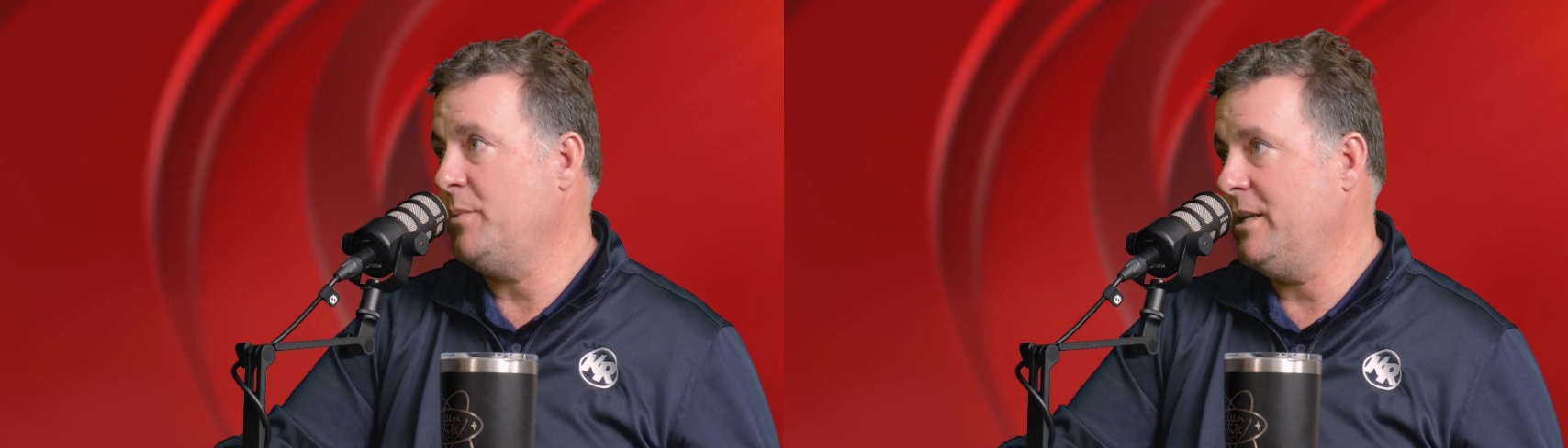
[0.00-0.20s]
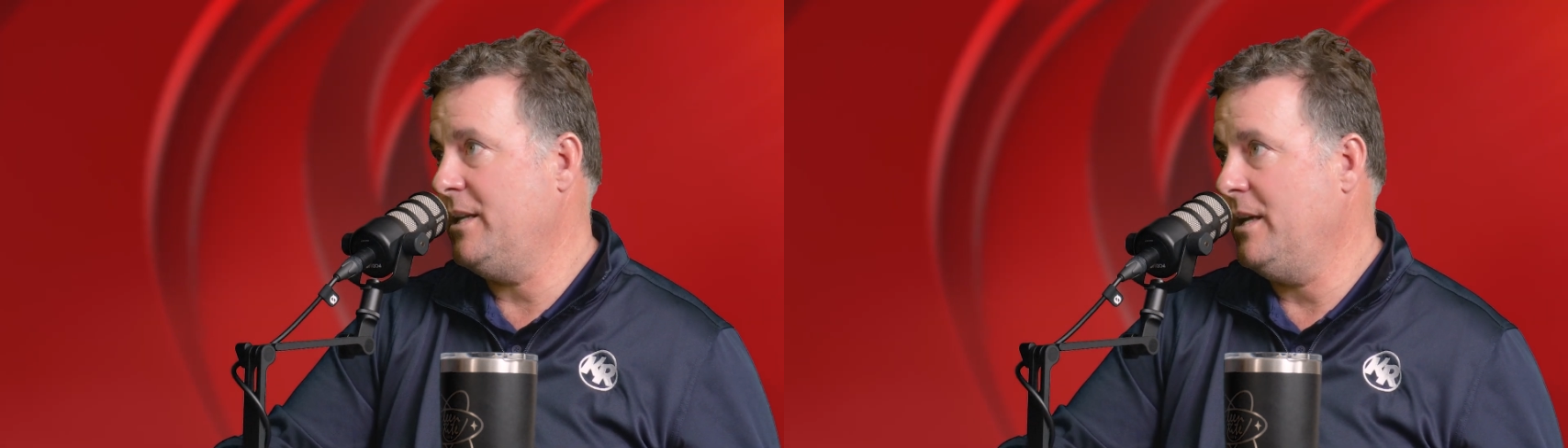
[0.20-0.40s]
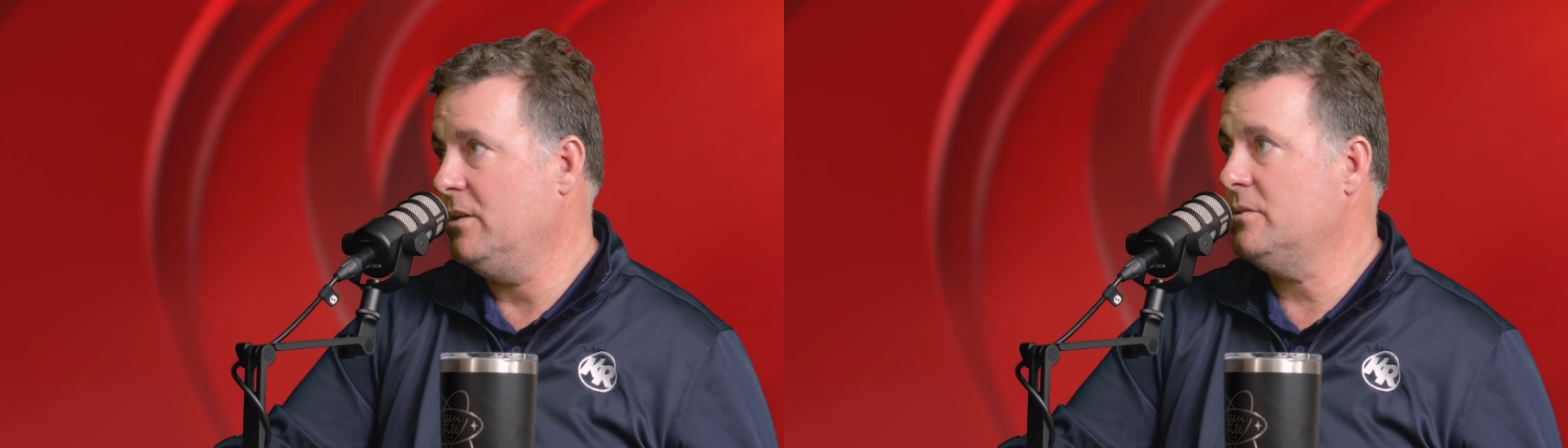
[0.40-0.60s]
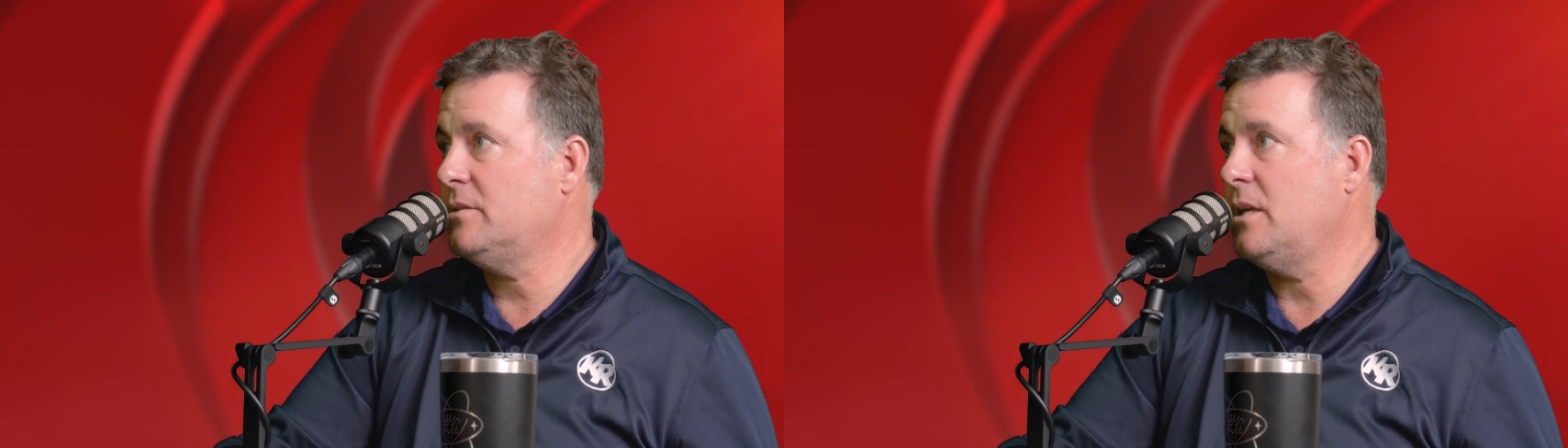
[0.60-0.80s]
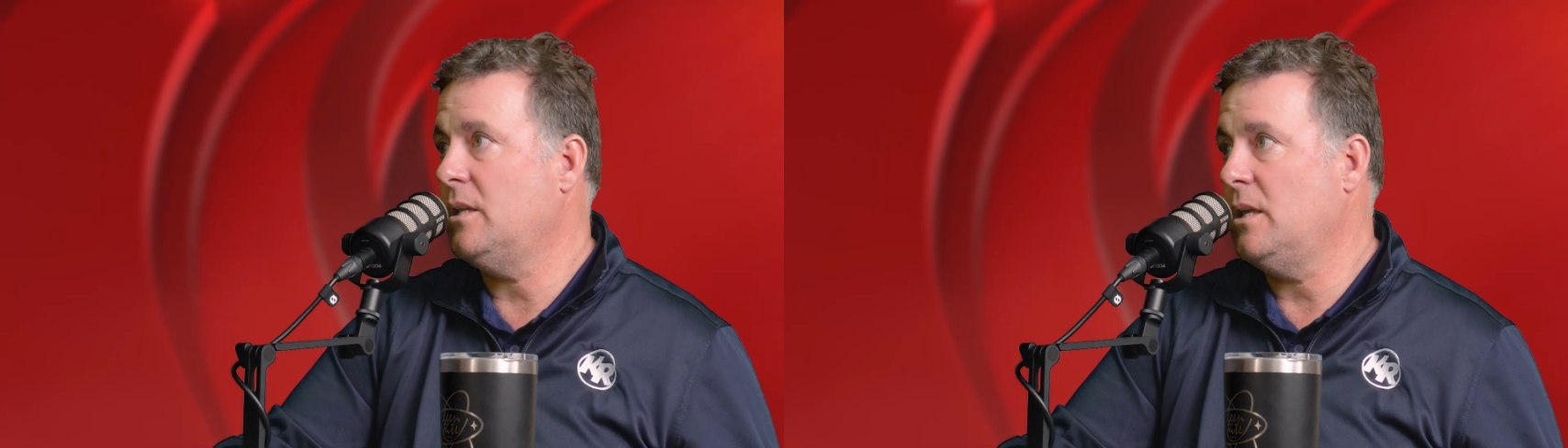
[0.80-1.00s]

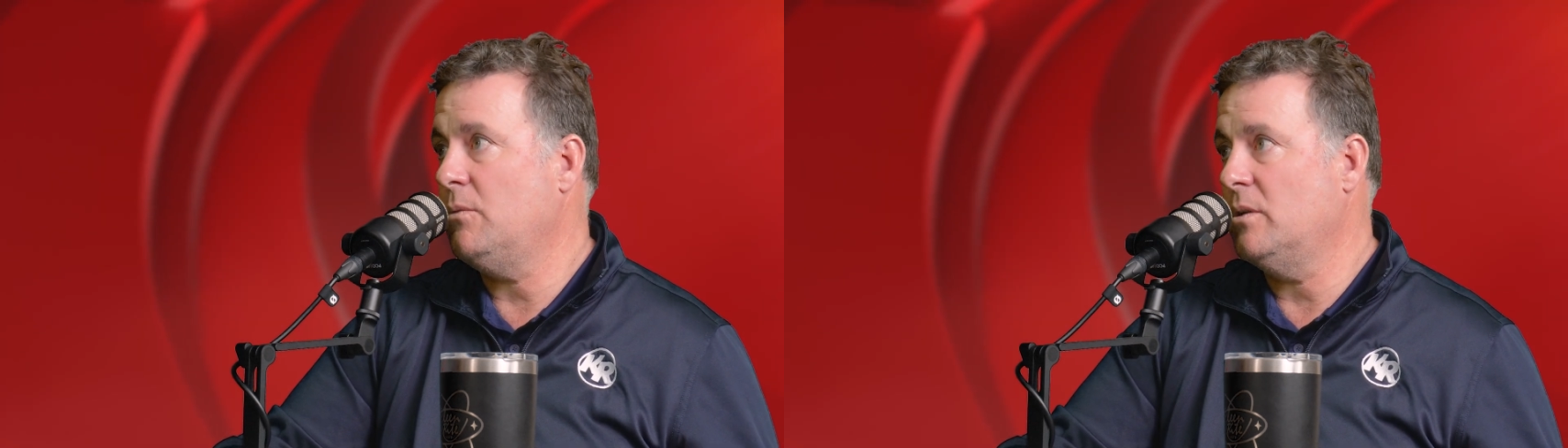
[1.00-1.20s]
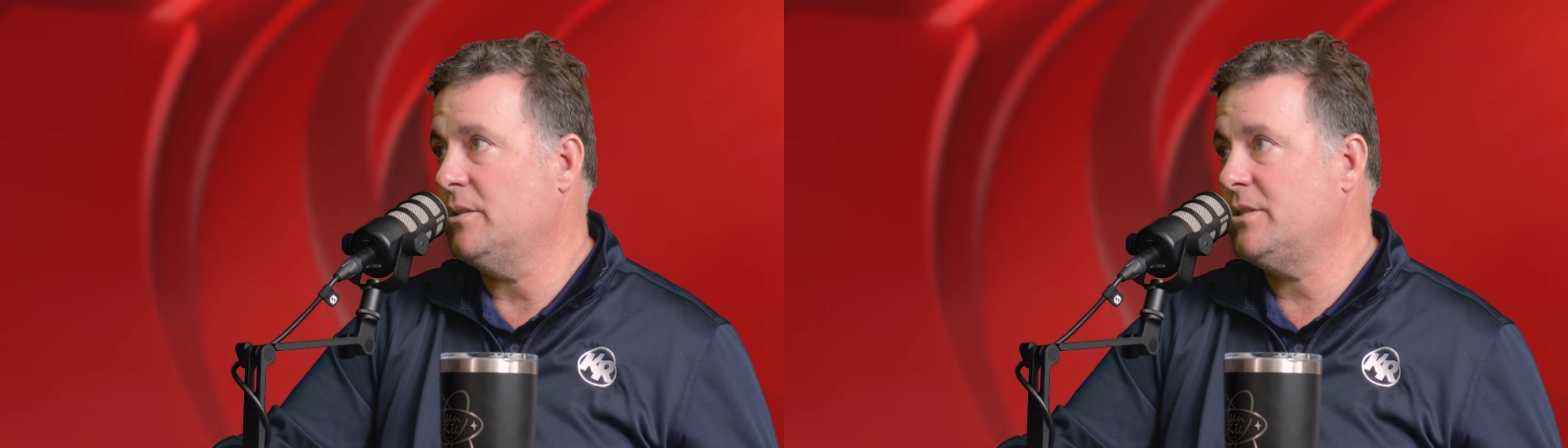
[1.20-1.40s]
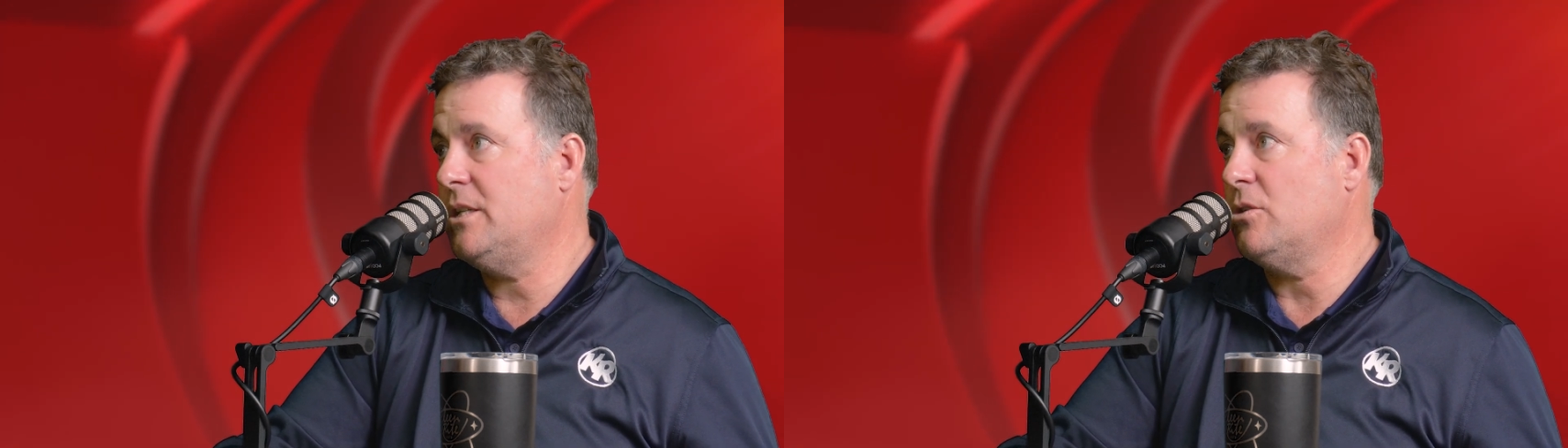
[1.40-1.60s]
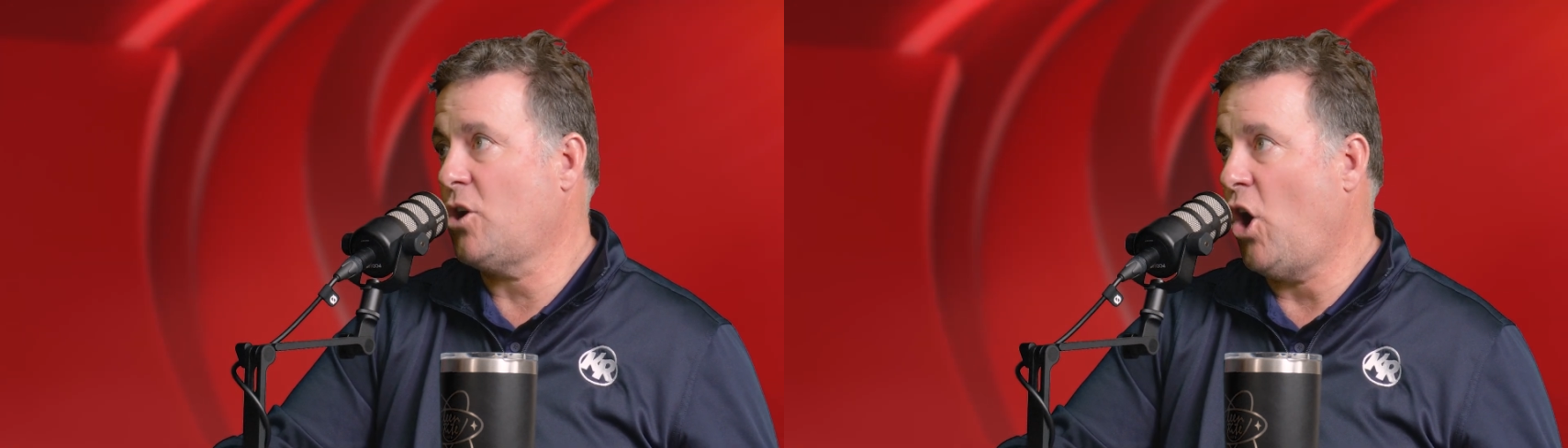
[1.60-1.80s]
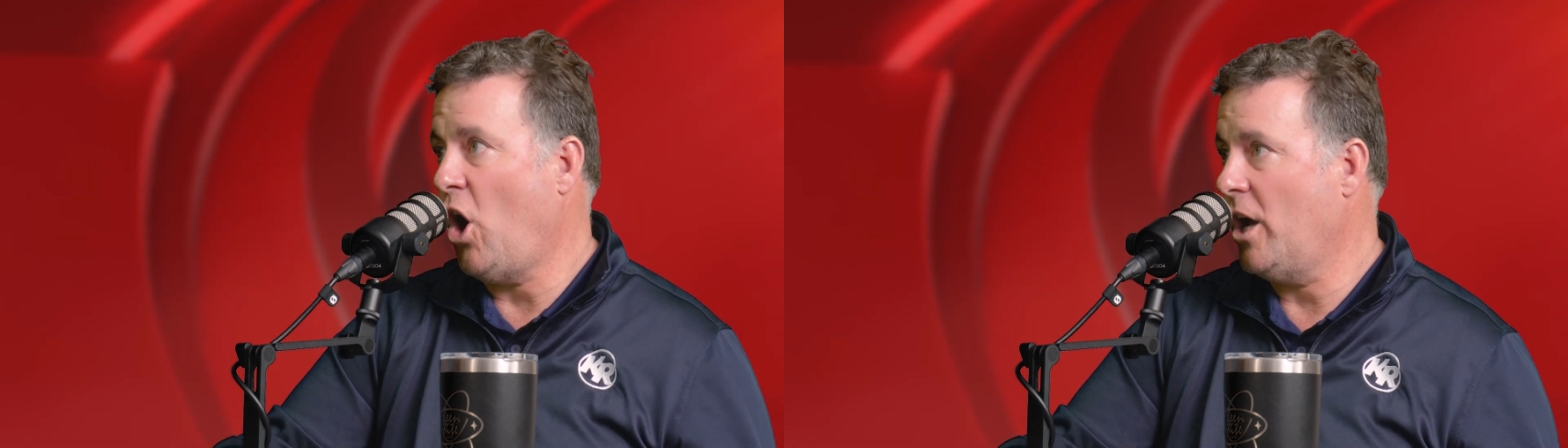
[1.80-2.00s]
P&Ls and they want to see your
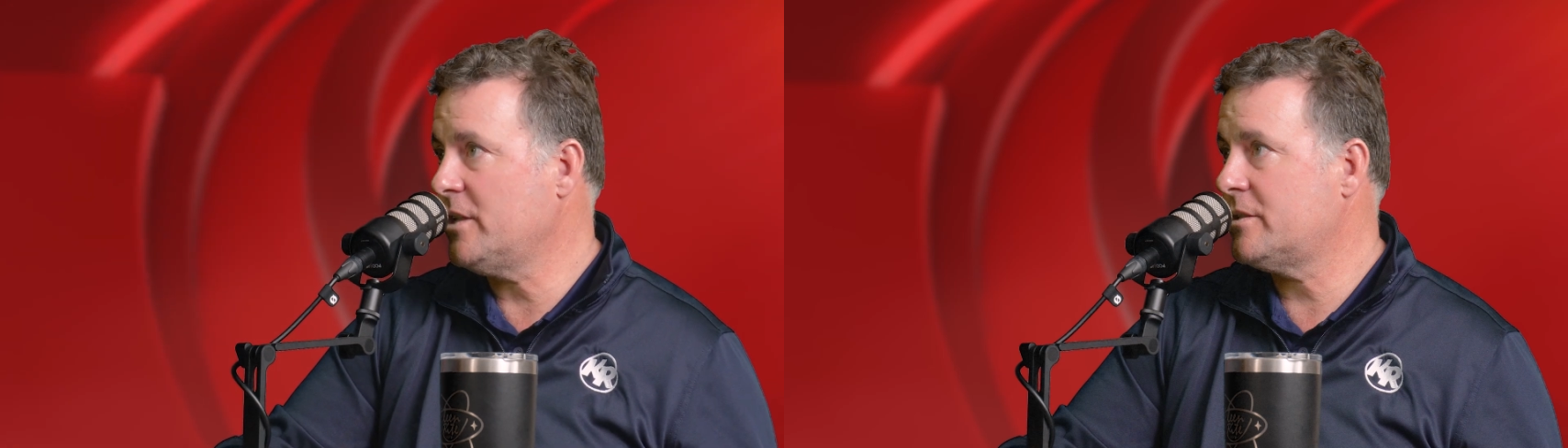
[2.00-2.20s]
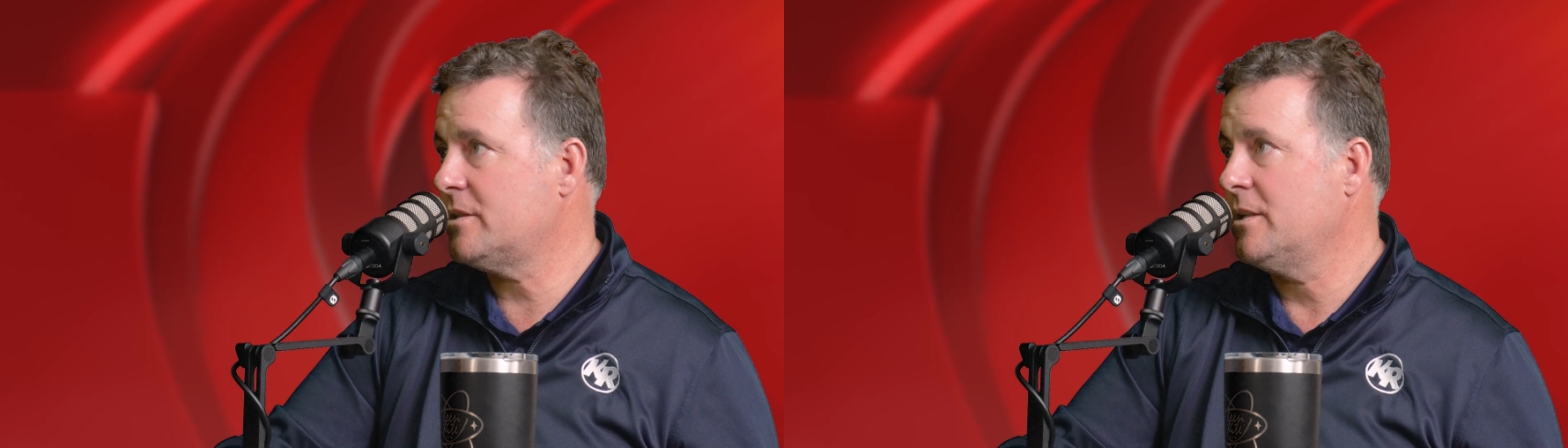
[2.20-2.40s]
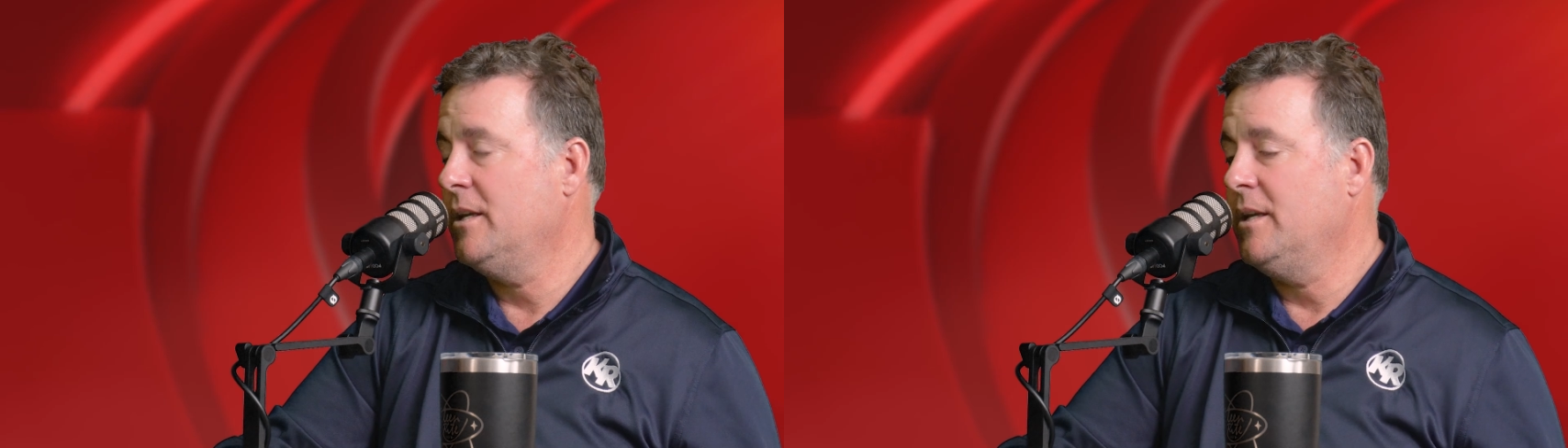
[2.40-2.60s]
cost.